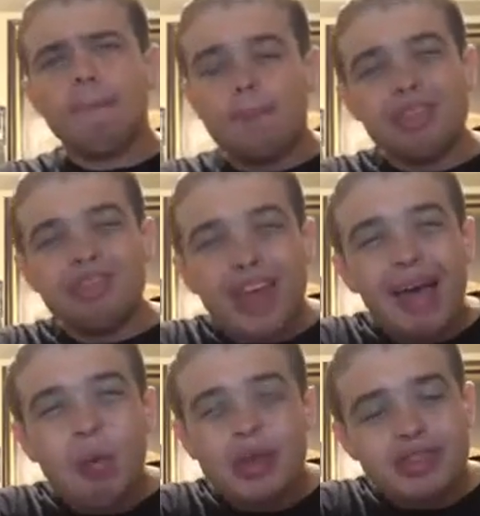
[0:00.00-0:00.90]
But
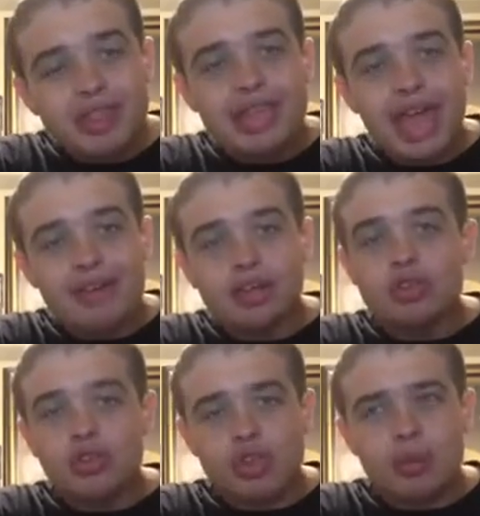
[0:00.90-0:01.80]
that was the
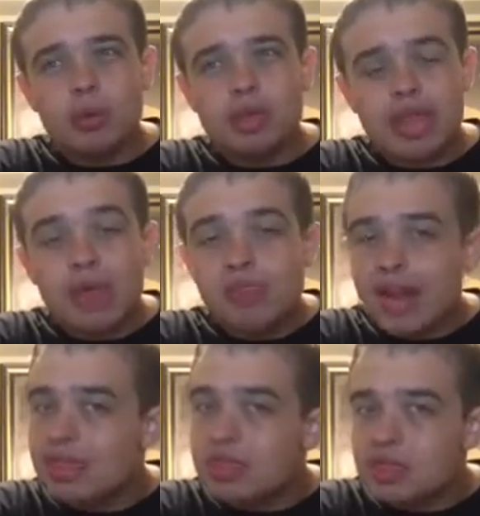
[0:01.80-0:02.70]
character that
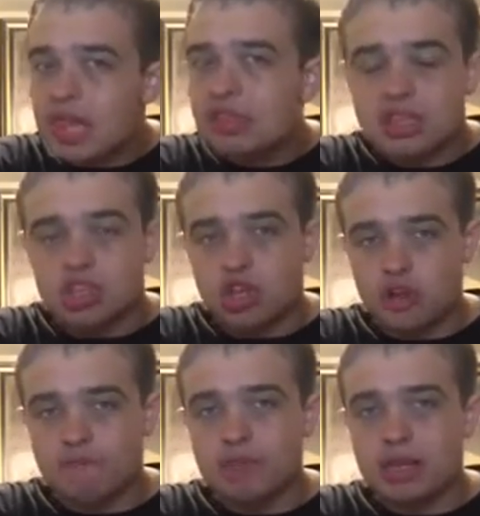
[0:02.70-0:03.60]
I think this could
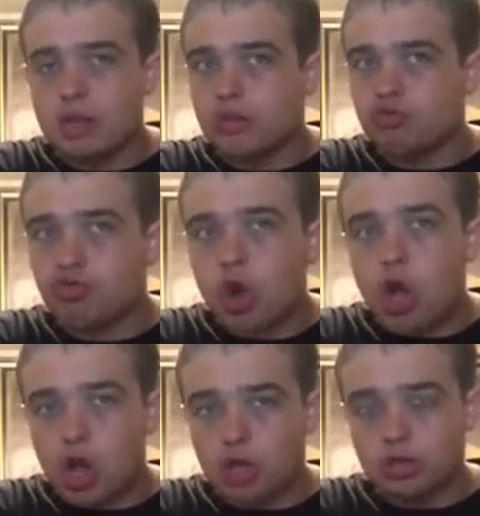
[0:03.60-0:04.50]
have been
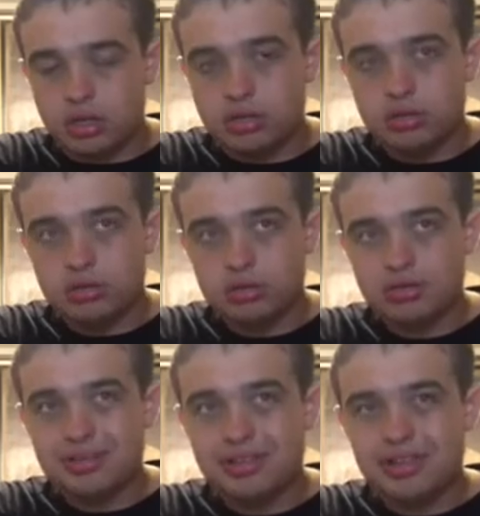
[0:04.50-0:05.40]
wrong.
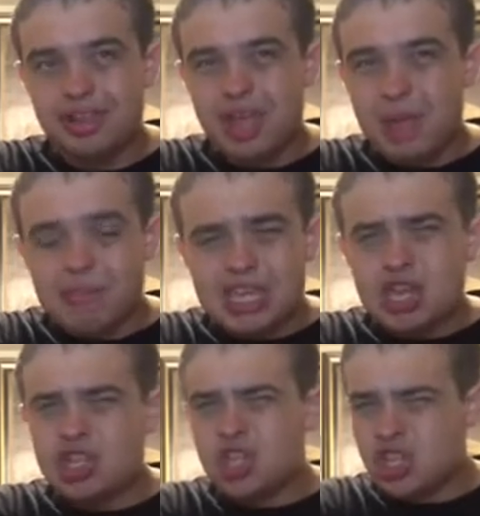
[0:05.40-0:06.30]

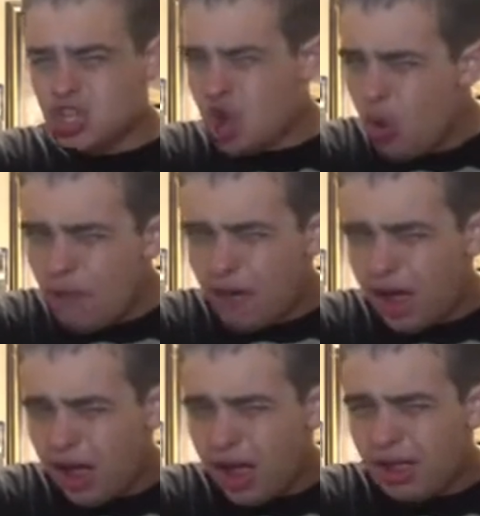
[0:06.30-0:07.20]
Because
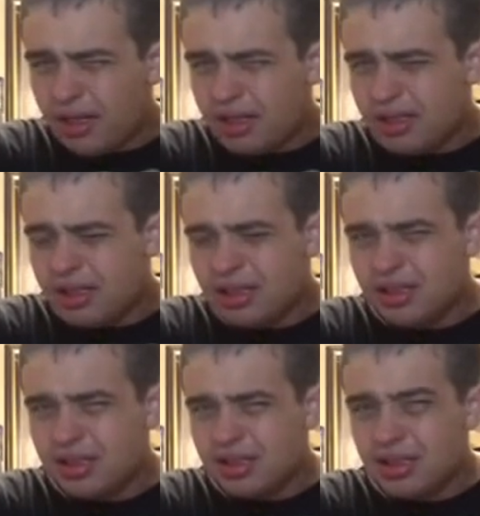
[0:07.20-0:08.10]
Nova?
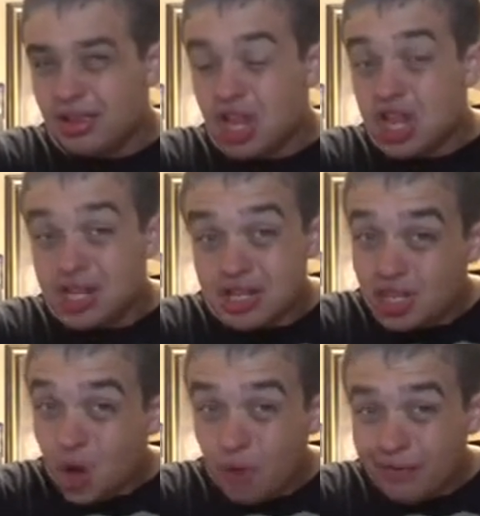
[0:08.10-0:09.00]
In